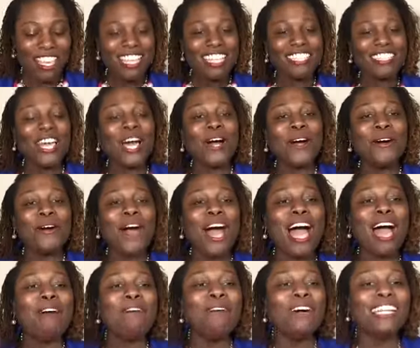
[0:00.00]
So
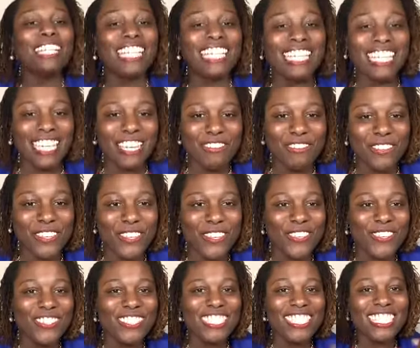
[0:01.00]
I want to give
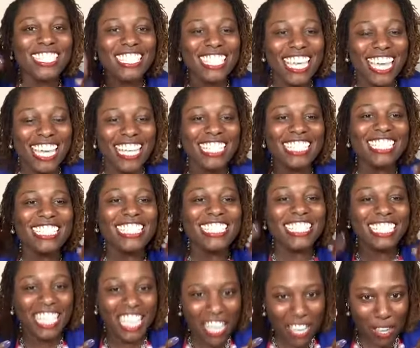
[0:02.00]
you 6
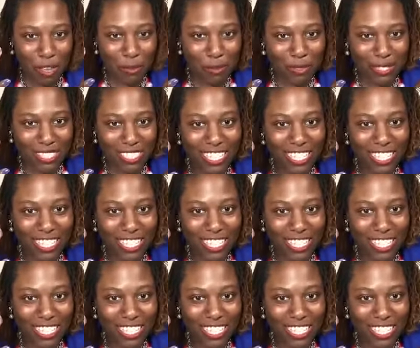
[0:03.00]
tips